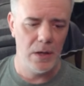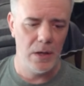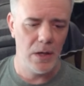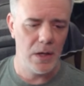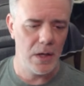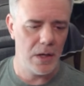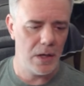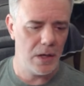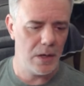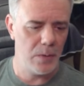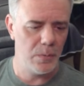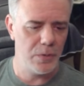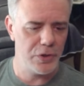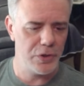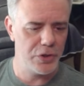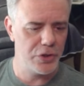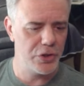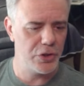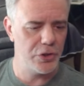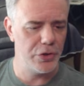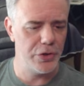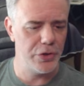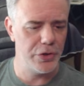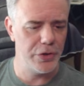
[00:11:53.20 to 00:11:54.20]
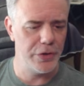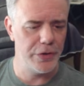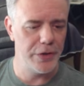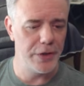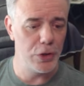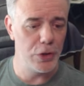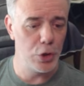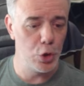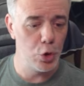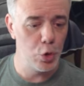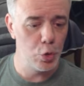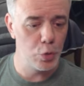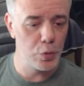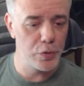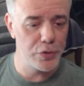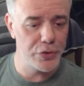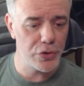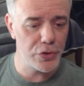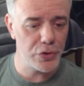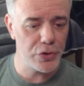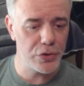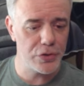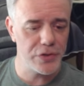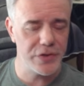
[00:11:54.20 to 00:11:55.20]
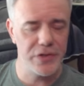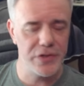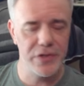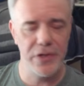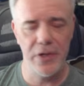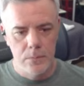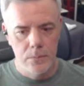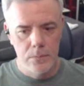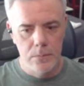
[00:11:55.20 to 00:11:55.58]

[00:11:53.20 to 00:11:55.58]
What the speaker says: I want to show you the loot results.